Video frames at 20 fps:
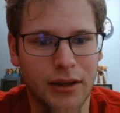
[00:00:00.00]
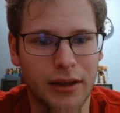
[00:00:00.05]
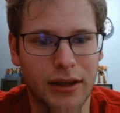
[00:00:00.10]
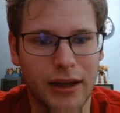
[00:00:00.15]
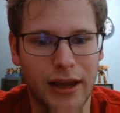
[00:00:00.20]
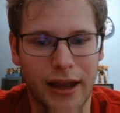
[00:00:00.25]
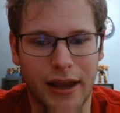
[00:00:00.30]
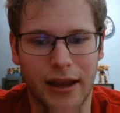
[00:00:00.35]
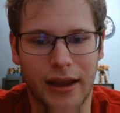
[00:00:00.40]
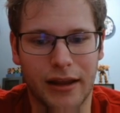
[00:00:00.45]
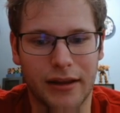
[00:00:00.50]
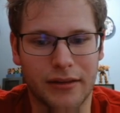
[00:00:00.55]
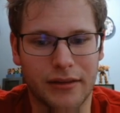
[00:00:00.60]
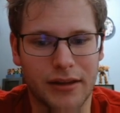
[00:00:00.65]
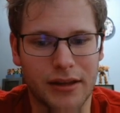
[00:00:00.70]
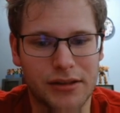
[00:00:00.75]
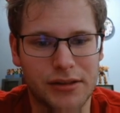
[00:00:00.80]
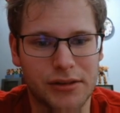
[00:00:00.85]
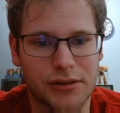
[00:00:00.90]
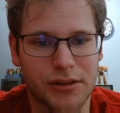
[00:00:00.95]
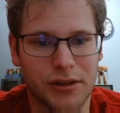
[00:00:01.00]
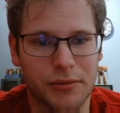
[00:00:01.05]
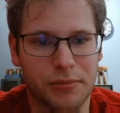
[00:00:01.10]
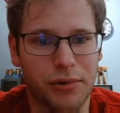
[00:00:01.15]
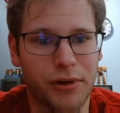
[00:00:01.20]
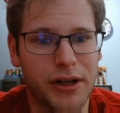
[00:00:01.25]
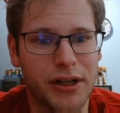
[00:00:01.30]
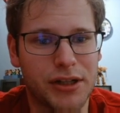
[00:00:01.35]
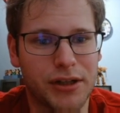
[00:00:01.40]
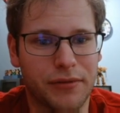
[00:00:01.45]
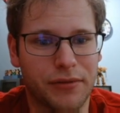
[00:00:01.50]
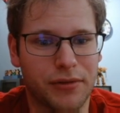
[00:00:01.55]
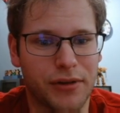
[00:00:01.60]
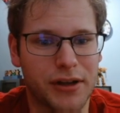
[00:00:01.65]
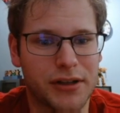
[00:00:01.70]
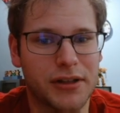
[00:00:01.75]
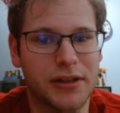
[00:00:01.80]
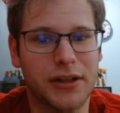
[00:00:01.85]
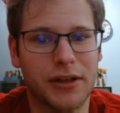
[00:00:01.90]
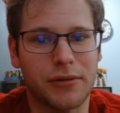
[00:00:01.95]
And this is a pretty tough threat
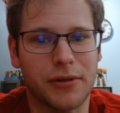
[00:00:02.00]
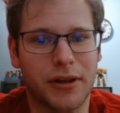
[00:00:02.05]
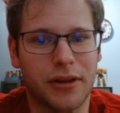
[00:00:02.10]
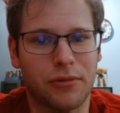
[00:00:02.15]
to deal with